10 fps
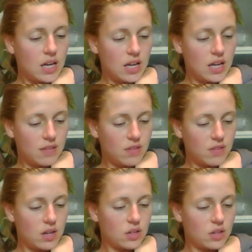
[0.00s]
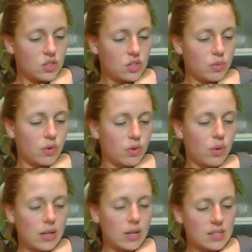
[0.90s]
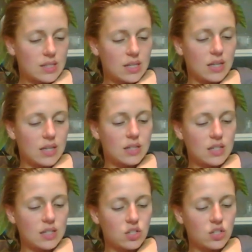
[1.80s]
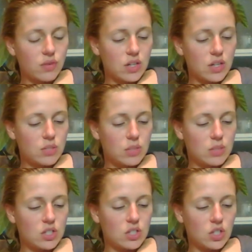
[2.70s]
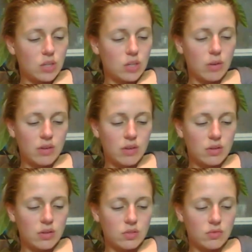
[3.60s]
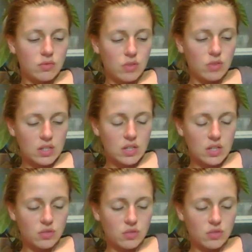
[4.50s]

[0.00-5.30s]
if a consumer requests an extension of credit to be secured by residential